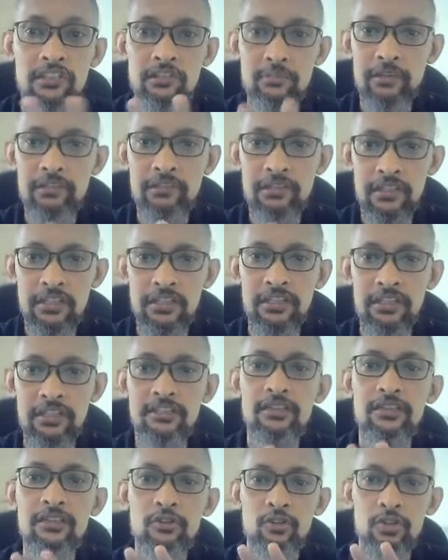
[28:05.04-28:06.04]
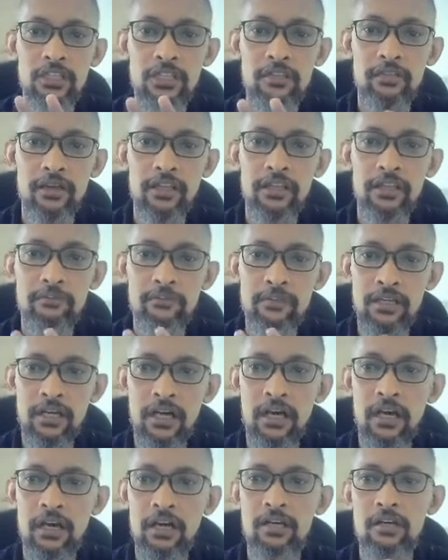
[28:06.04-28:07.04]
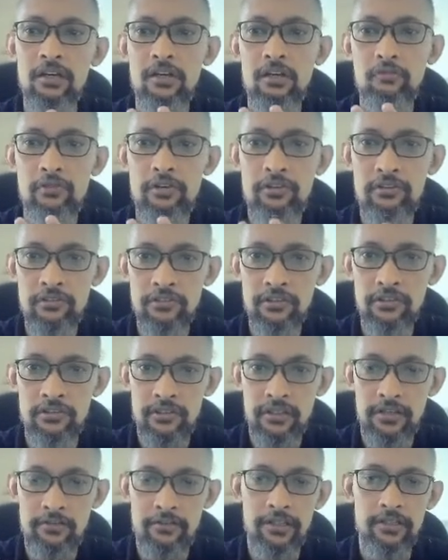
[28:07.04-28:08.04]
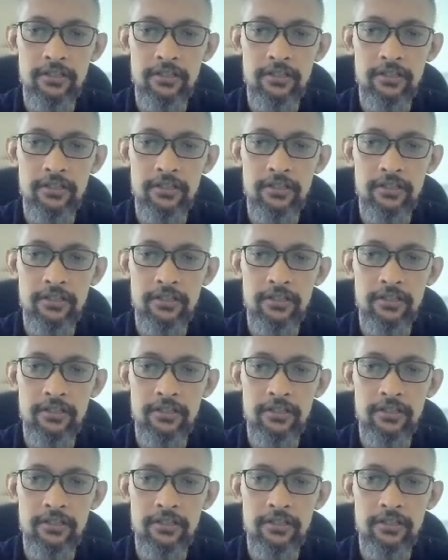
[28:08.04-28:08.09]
basically to develop their research there.